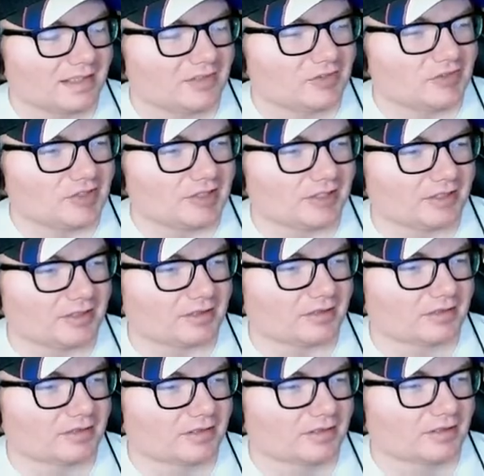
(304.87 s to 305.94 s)
last
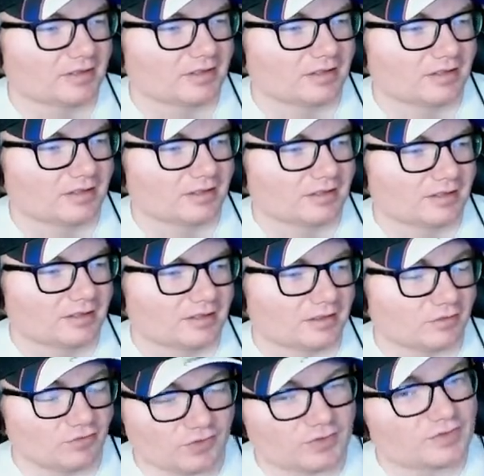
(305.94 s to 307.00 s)
year,
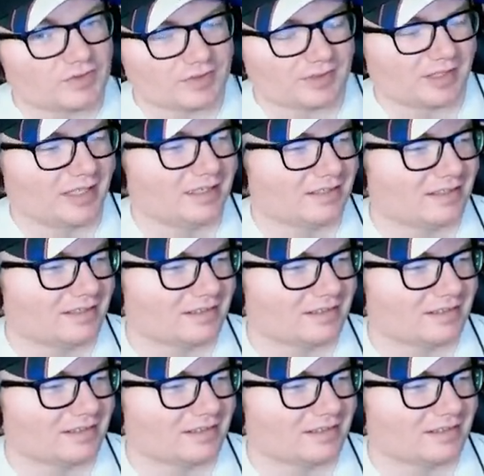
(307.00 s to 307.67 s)
the first